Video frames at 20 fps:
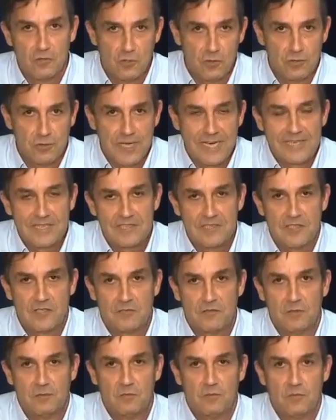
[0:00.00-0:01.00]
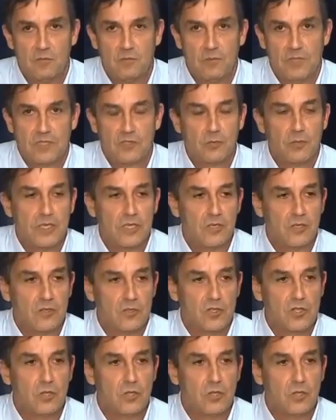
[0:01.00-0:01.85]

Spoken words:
new analysis from what's going on.